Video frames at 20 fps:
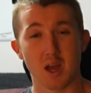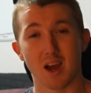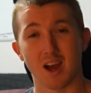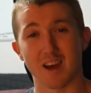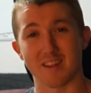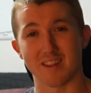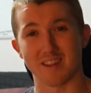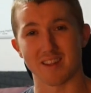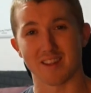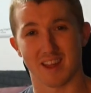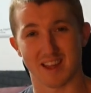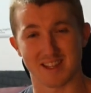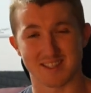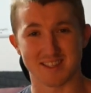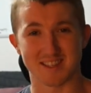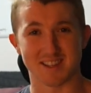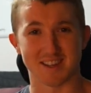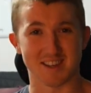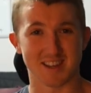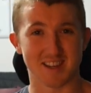I think that's
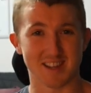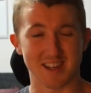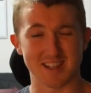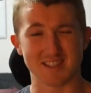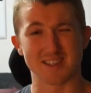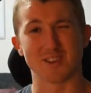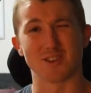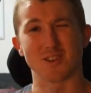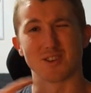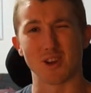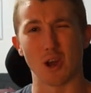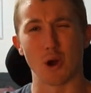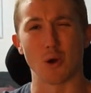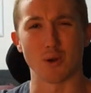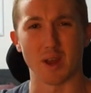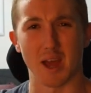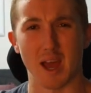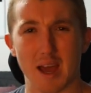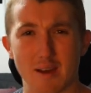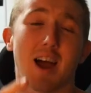a that's a good goal
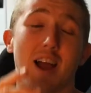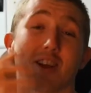to have.